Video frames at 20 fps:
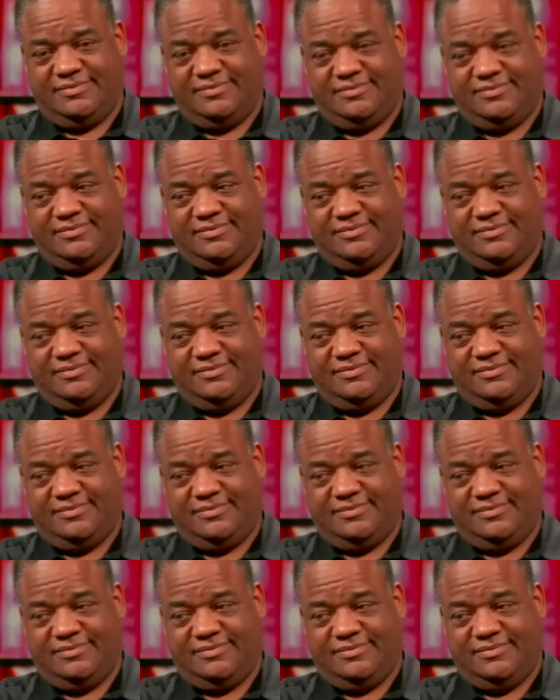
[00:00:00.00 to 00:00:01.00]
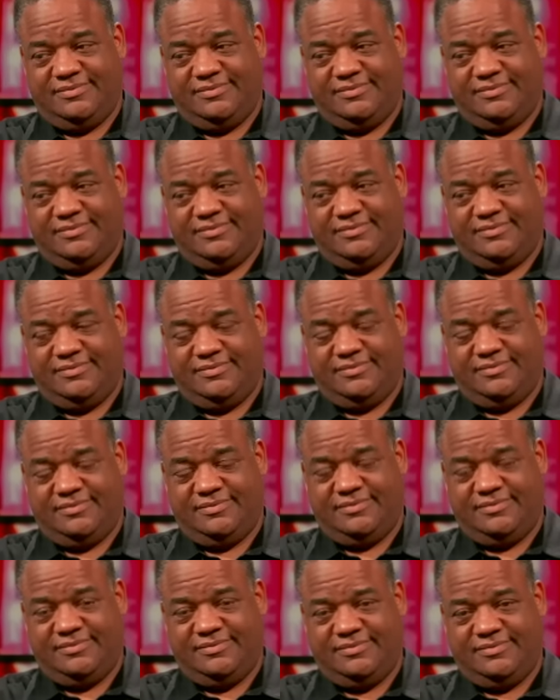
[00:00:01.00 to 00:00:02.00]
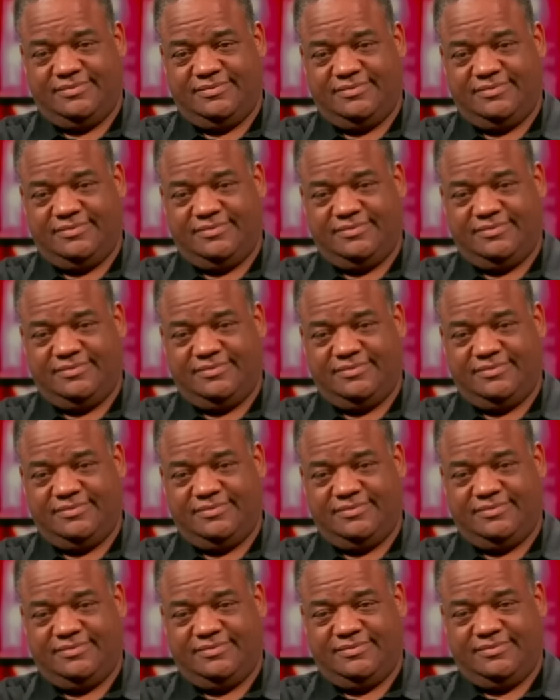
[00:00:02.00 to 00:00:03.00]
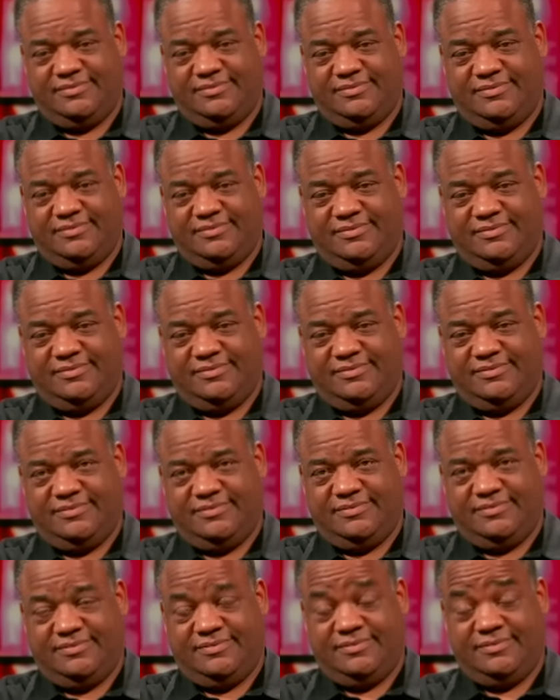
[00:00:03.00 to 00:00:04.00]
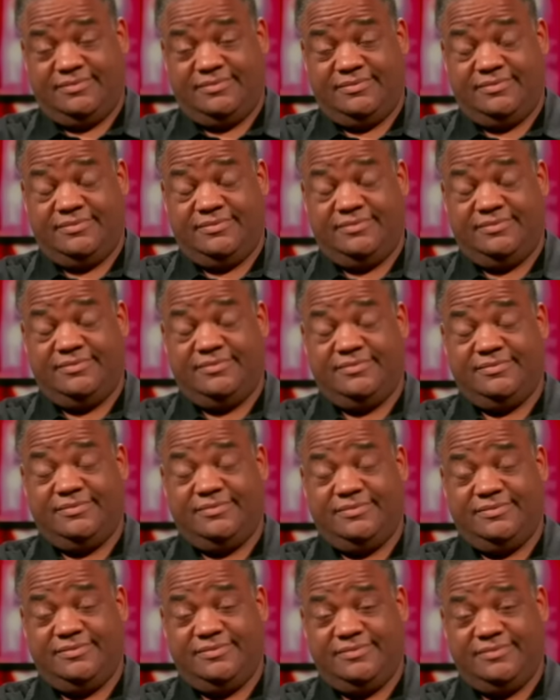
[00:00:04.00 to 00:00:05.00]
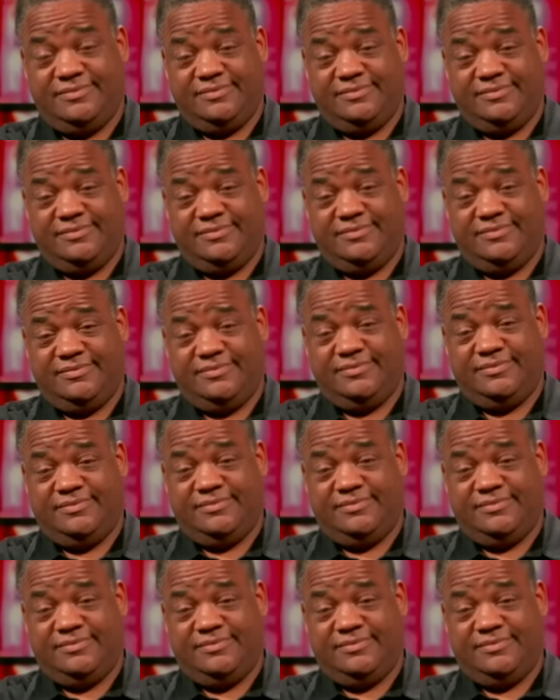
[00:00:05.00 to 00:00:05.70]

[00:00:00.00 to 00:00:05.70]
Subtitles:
No words are spoken by the person on screen.